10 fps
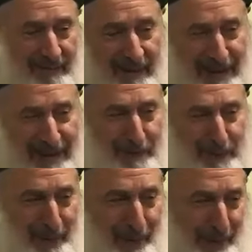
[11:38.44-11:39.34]
hang up
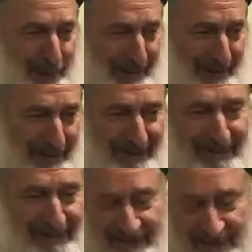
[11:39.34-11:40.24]
and go look.
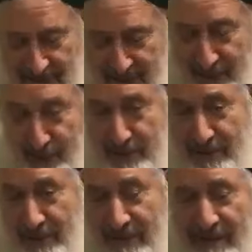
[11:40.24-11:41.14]
I closed it.